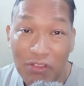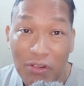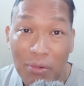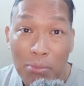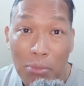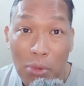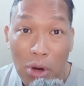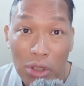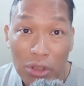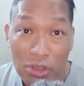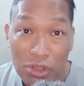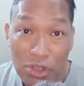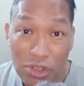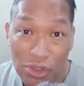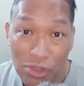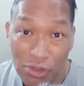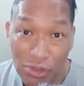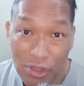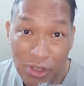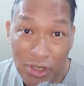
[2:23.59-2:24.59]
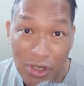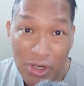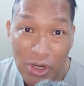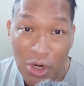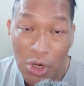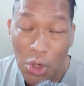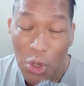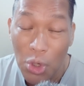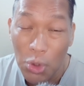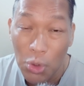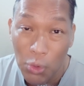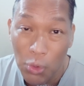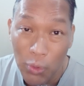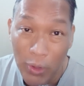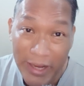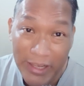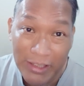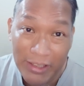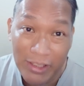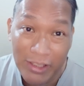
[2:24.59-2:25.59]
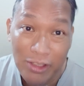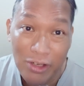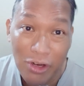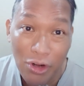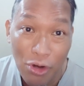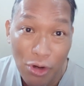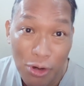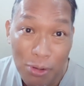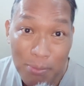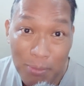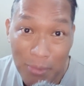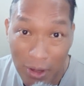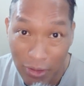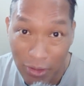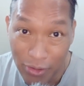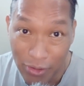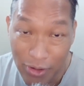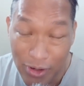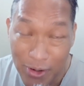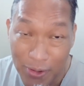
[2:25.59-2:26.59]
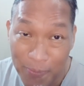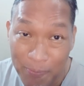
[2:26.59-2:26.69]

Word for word: monster who hated her mother